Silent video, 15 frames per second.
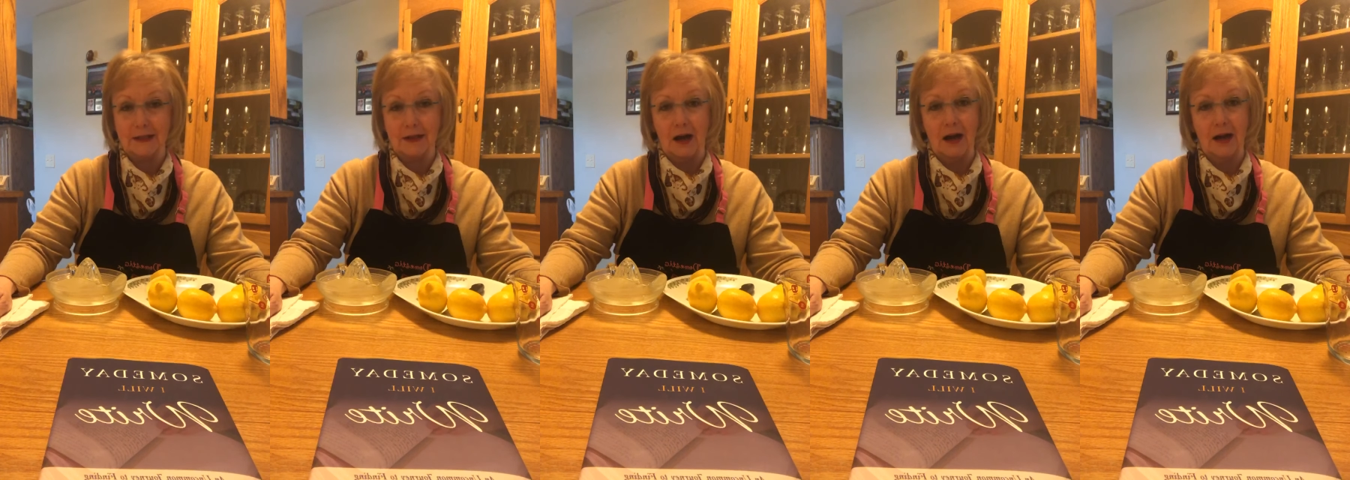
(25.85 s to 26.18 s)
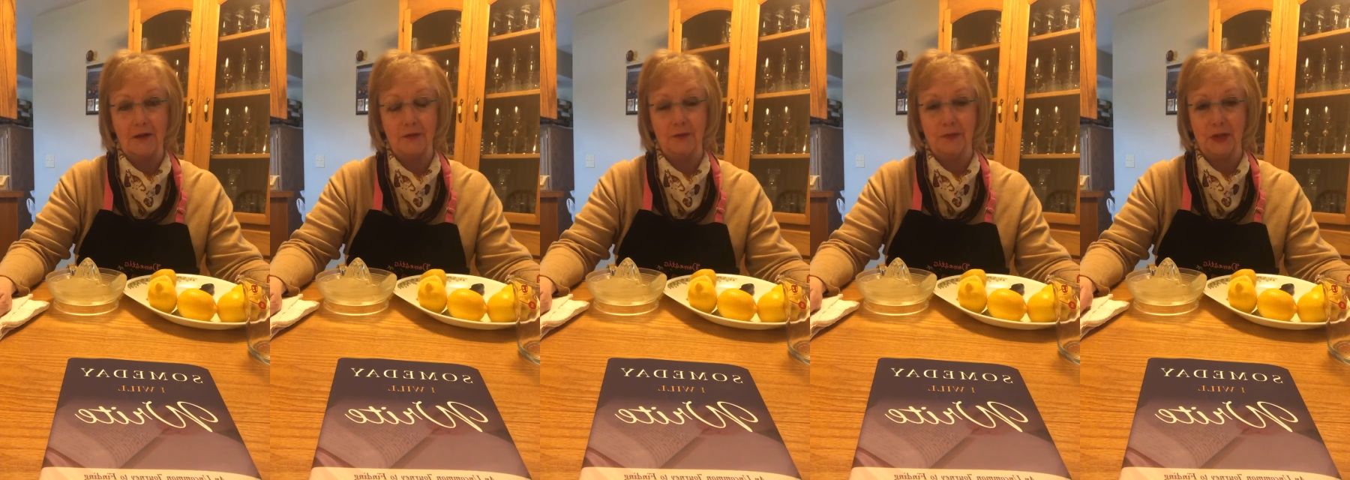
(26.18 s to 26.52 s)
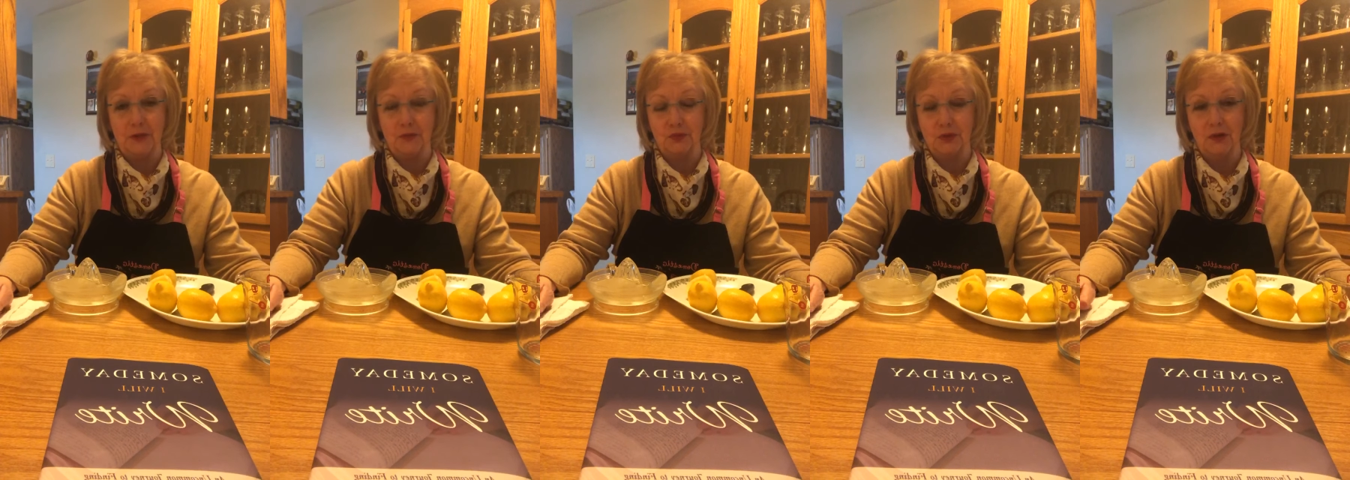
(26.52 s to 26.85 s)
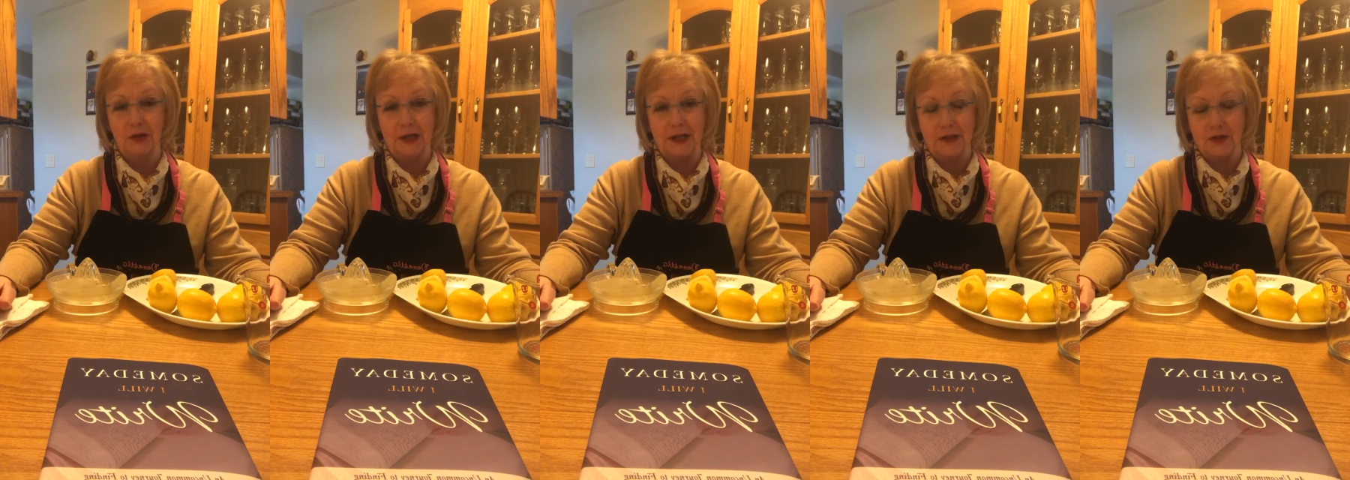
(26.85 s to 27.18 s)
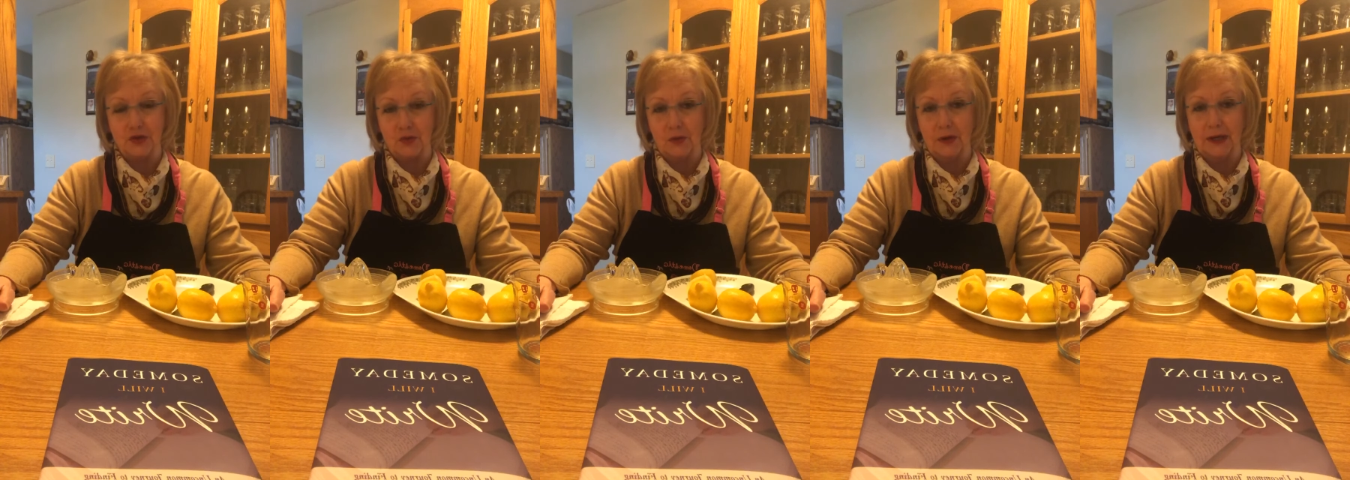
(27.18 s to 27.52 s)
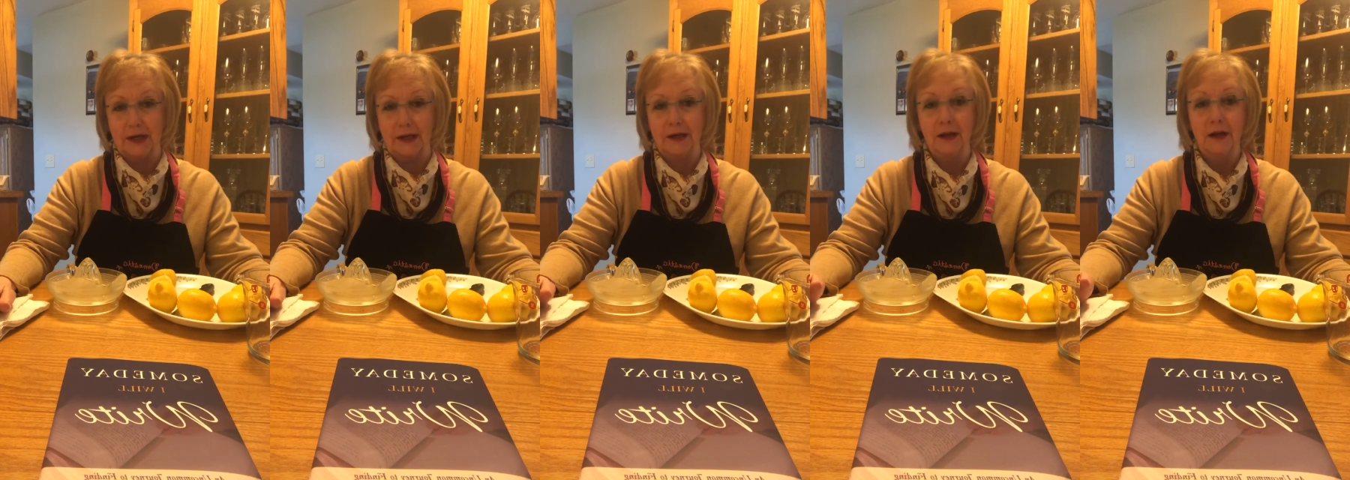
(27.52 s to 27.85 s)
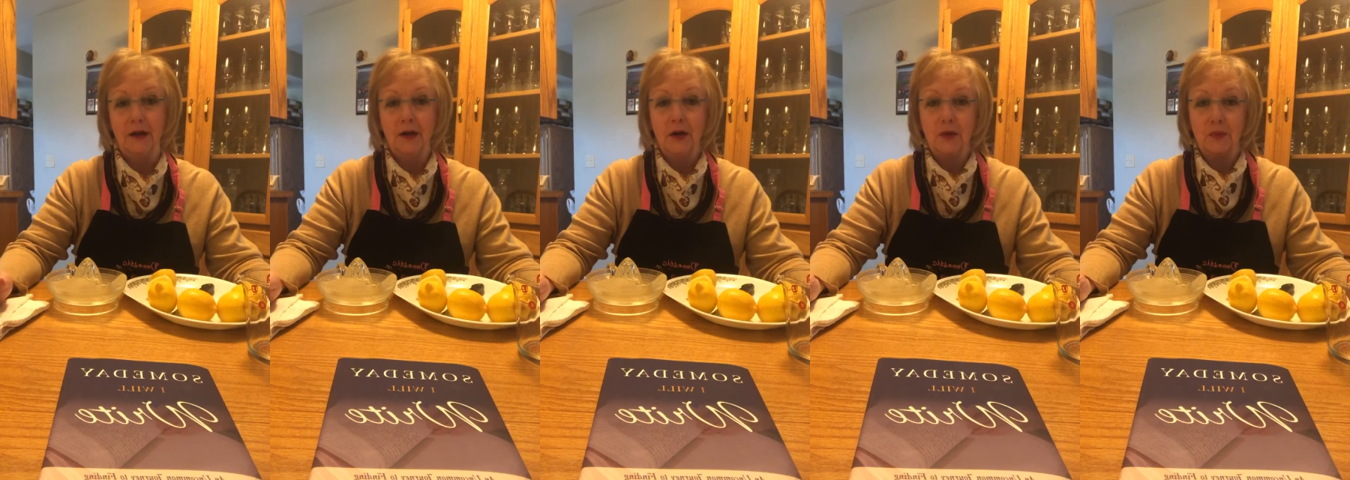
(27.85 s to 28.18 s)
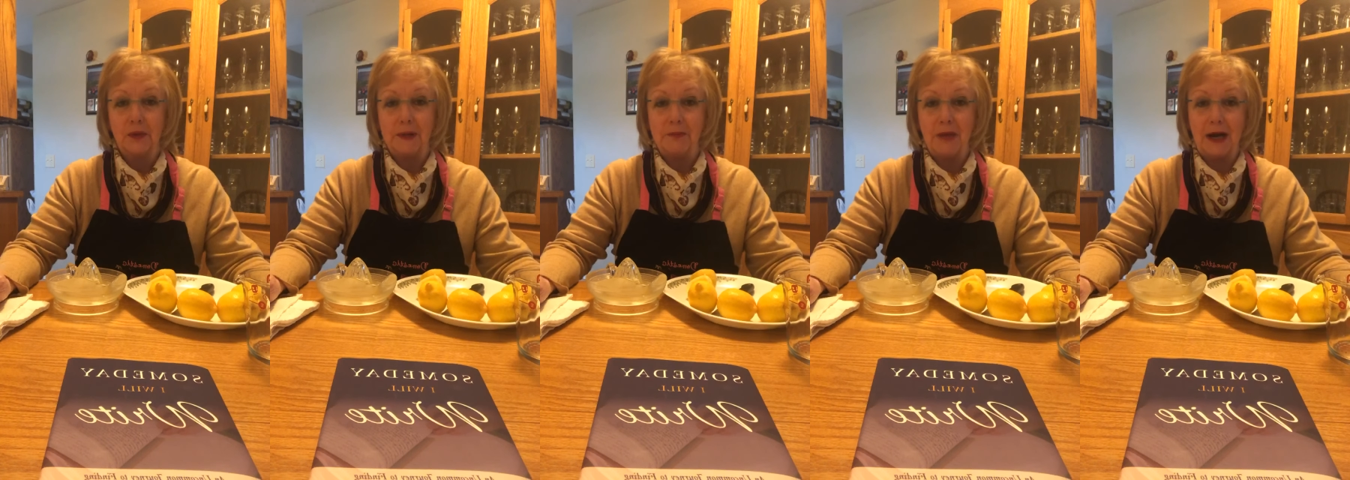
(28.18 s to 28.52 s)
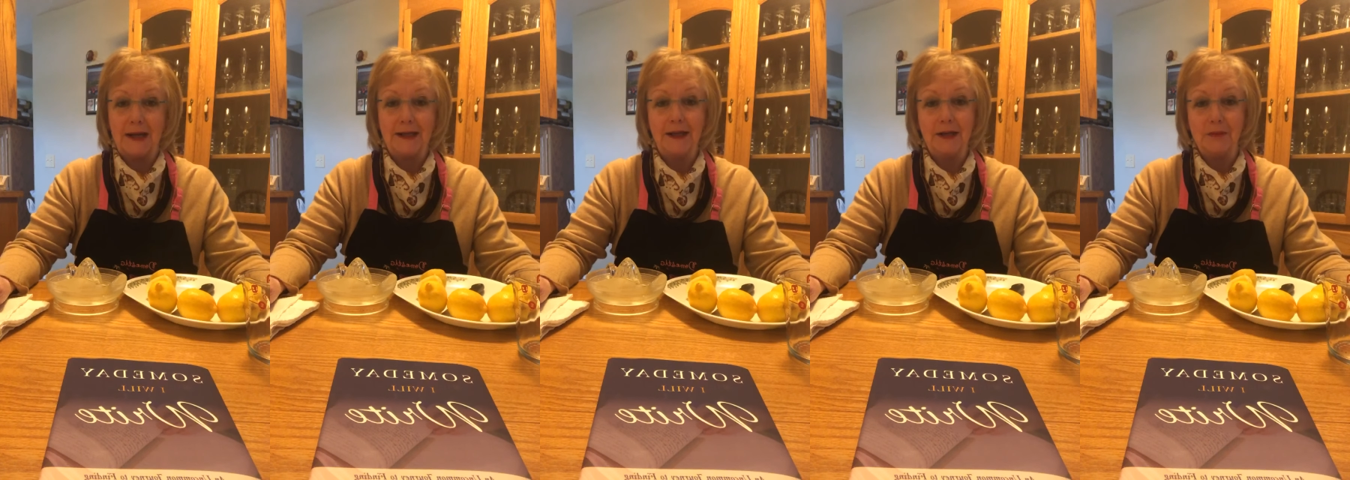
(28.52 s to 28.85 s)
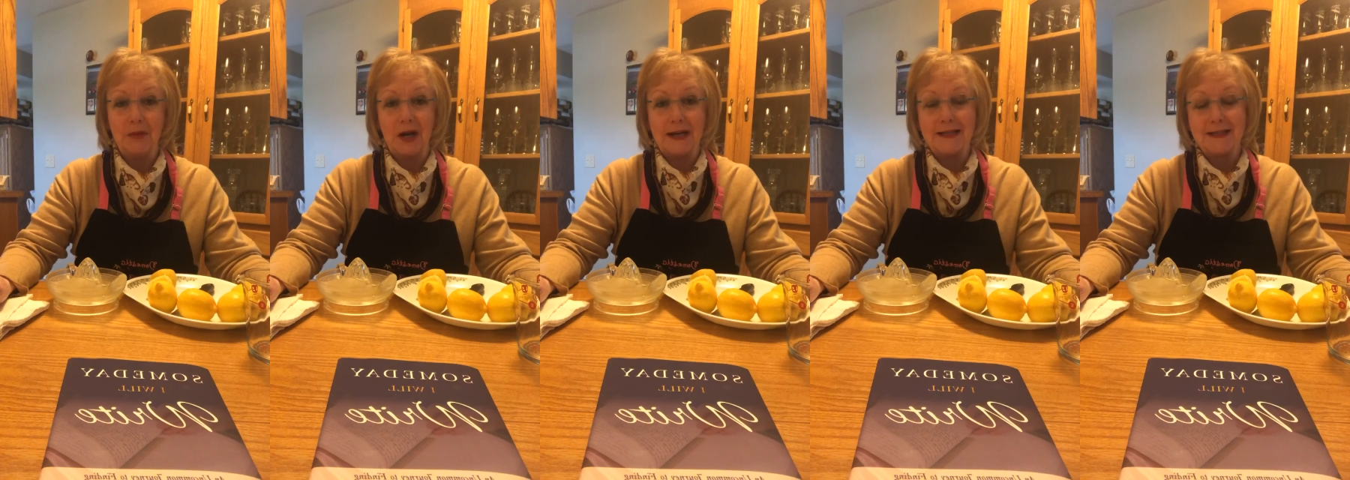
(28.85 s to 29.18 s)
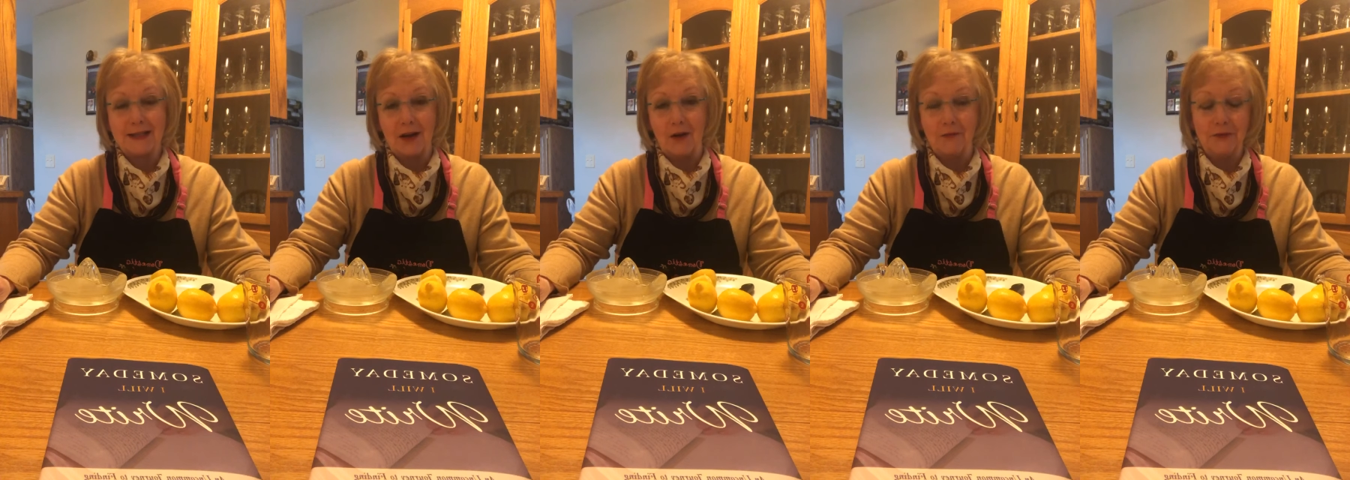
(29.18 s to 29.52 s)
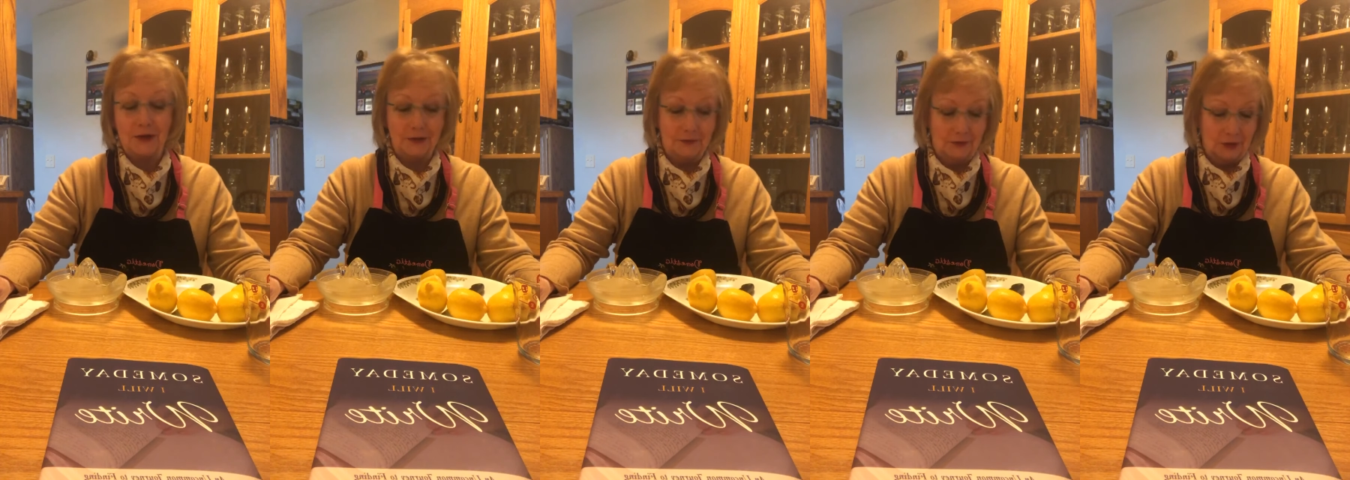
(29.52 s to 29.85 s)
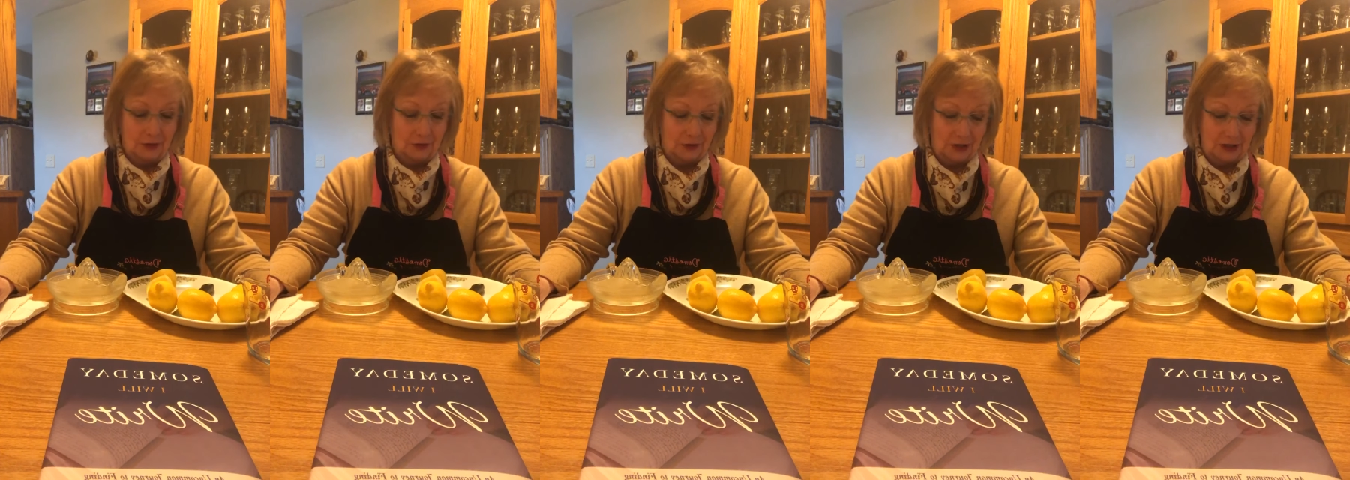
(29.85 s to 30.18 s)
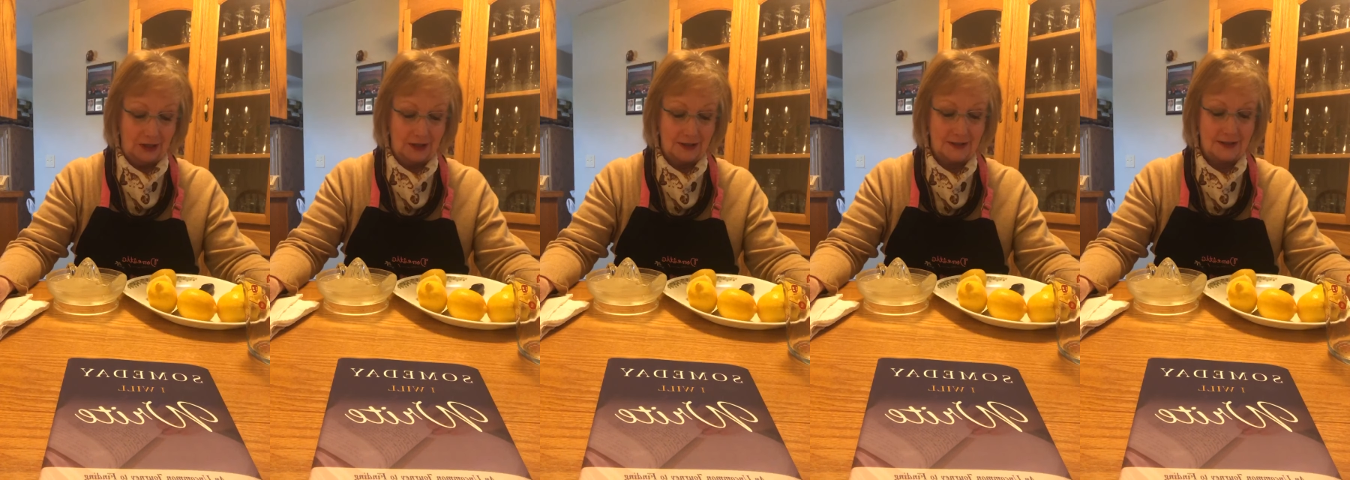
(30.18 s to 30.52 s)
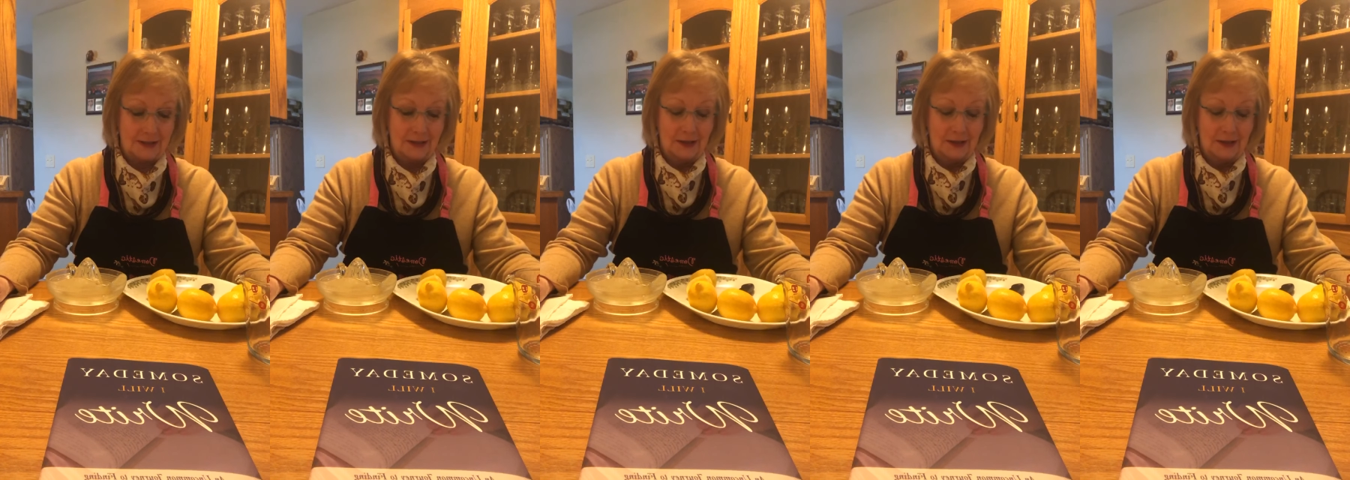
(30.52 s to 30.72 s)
I've been really enjoying reminding myself of the things